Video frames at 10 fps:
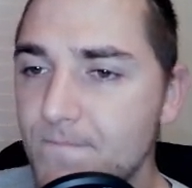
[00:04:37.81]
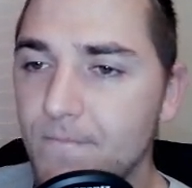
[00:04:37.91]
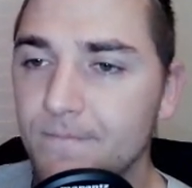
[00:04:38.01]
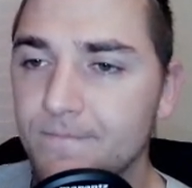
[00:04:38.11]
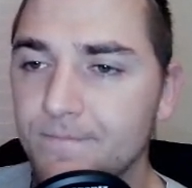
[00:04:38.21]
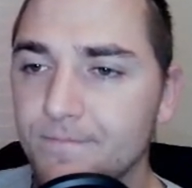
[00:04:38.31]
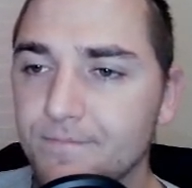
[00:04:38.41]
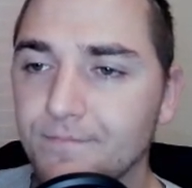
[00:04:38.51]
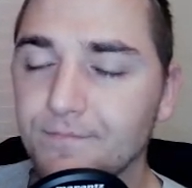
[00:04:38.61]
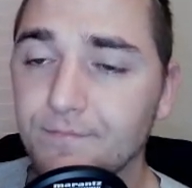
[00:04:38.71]

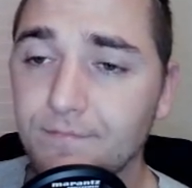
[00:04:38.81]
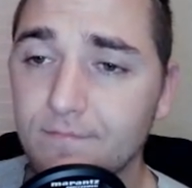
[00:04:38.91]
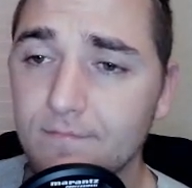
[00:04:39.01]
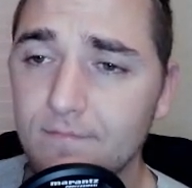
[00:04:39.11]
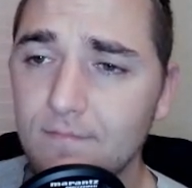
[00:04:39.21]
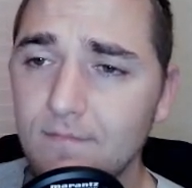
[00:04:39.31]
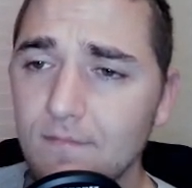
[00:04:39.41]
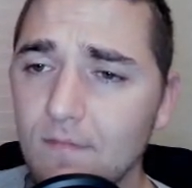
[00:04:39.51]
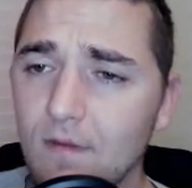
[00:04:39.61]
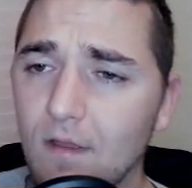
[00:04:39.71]
All
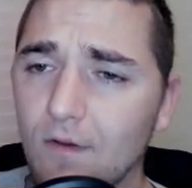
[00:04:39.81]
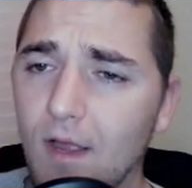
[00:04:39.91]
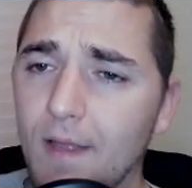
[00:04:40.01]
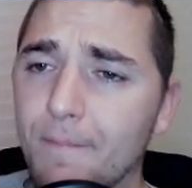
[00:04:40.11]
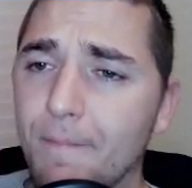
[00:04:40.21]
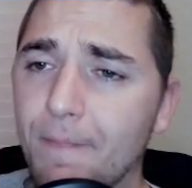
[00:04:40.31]
right.